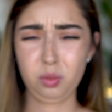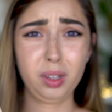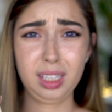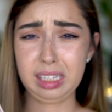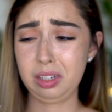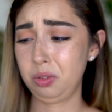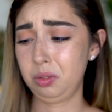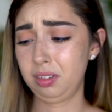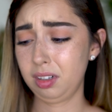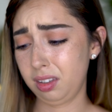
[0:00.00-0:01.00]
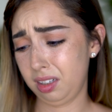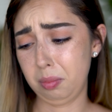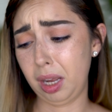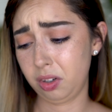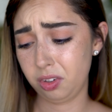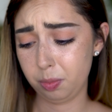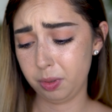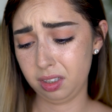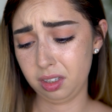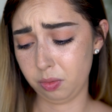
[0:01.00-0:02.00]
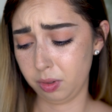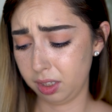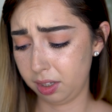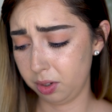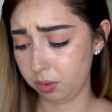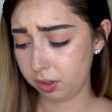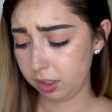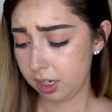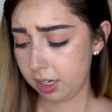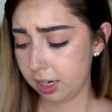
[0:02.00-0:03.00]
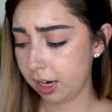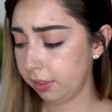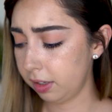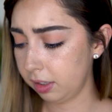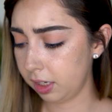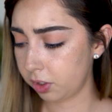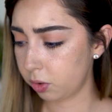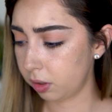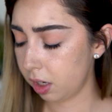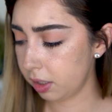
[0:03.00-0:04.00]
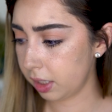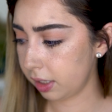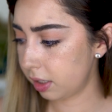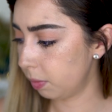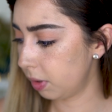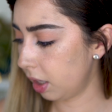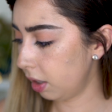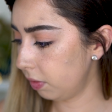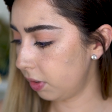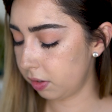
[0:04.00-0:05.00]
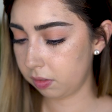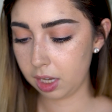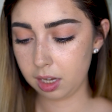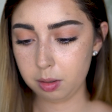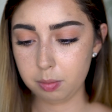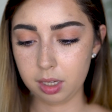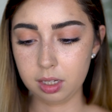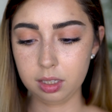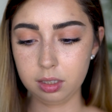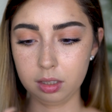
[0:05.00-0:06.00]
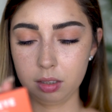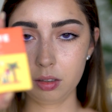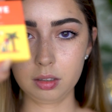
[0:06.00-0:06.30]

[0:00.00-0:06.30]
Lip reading: Really cute. Not that it matters, but it is really cute. And then the actual contacts themselves came in